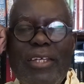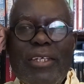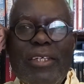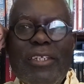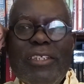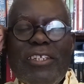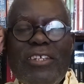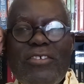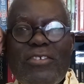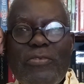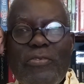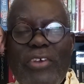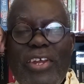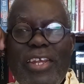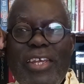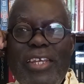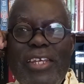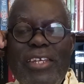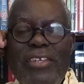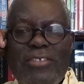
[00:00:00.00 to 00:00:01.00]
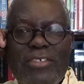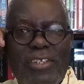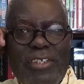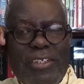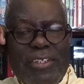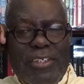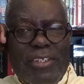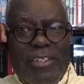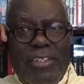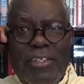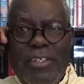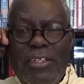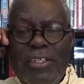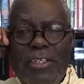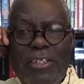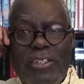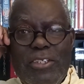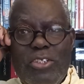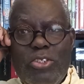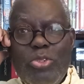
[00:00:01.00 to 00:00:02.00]
It is very easy
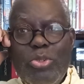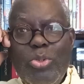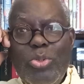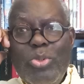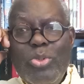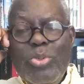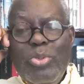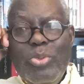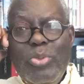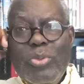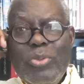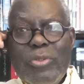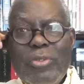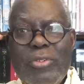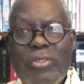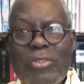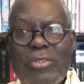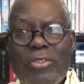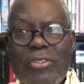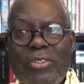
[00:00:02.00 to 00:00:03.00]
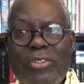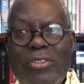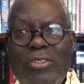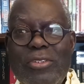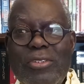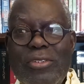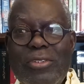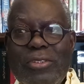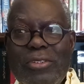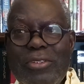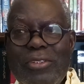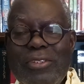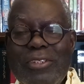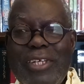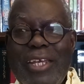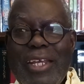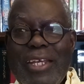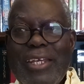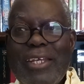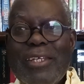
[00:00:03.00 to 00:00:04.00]
to
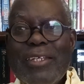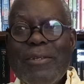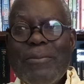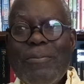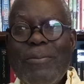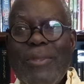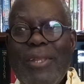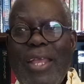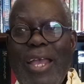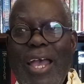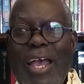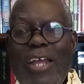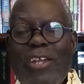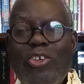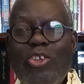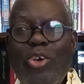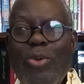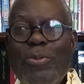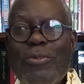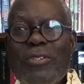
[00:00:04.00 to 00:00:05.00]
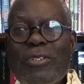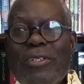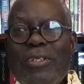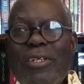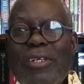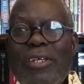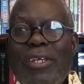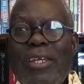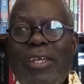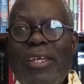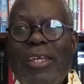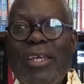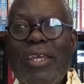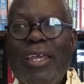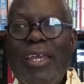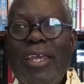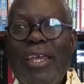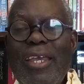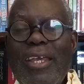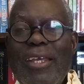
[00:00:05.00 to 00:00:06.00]
take, adopt,
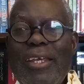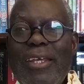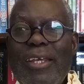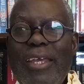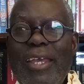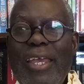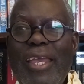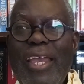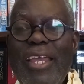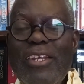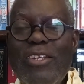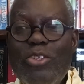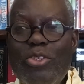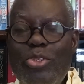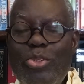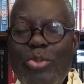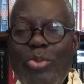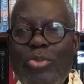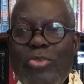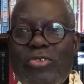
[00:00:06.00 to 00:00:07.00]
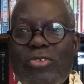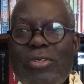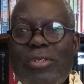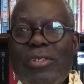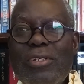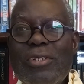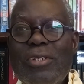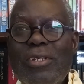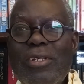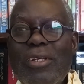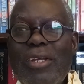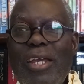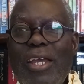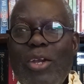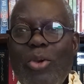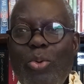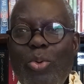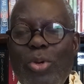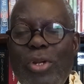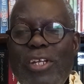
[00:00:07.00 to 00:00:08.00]
and use a
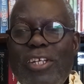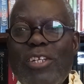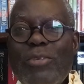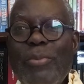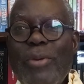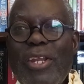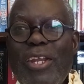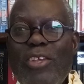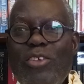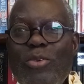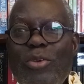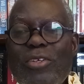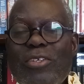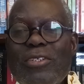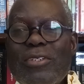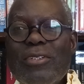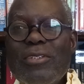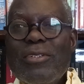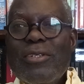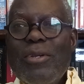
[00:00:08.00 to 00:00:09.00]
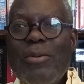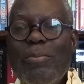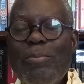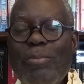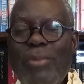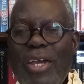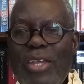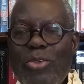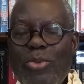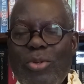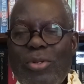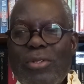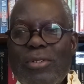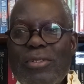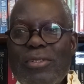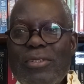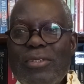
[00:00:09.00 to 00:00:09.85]
quality management manual